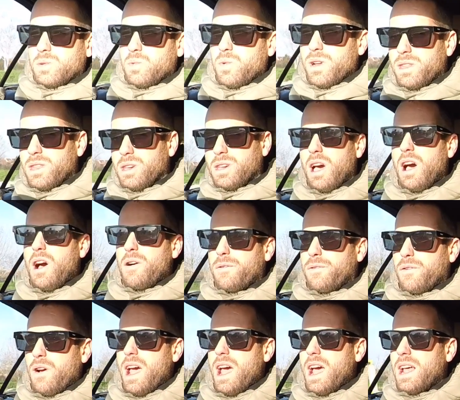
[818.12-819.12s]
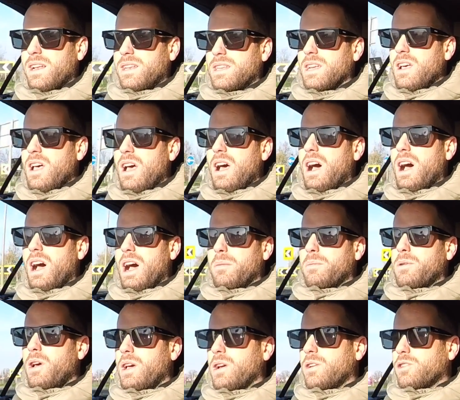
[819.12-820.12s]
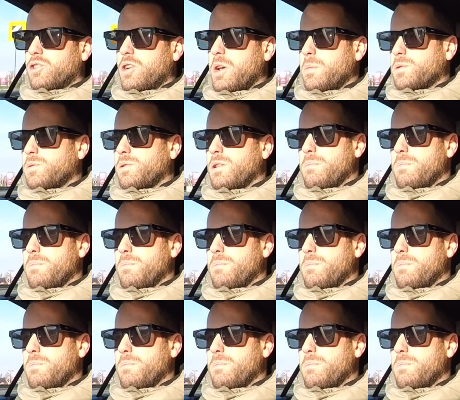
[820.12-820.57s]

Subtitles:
with the girlfriend, going on trips with the